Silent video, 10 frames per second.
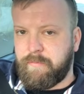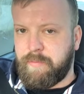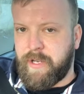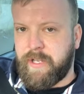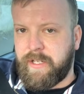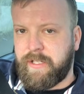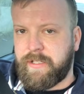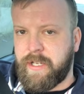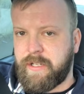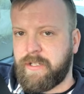
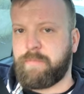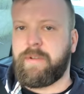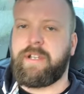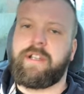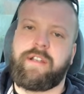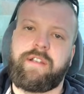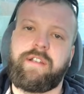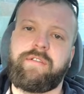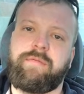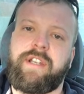Please just be,
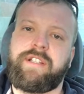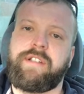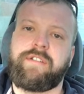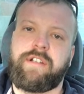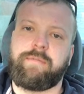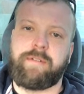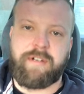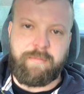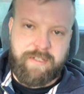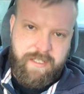we need to use a little bit of
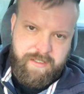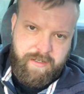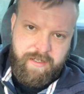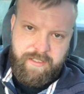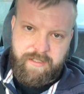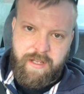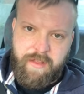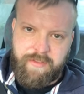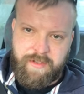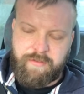common sense, guys.
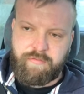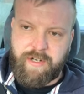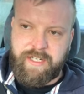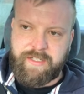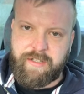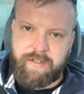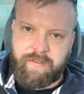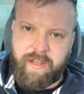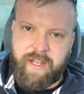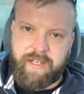There's a
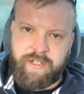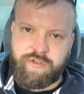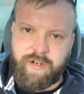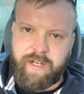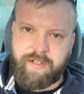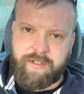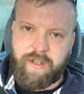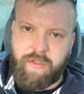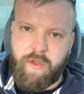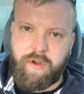reason that these trainers
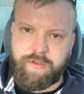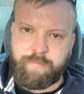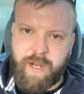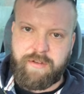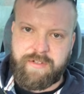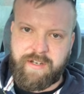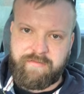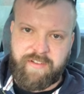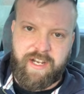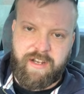are not
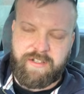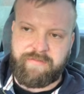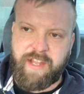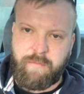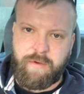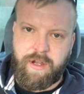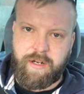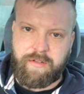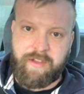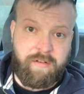posting videos of their
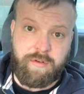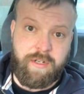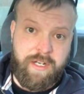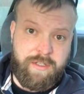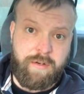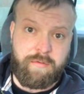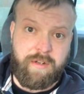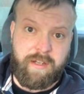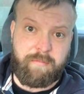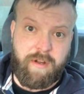work. They're all good at
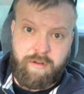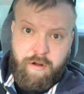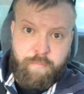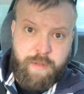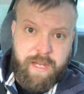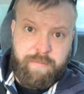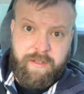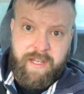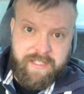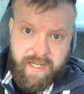talk. On
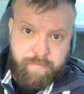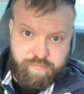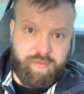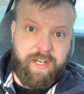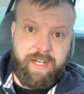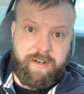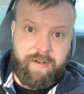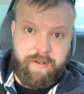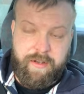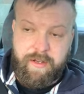paper, they sound brilliant.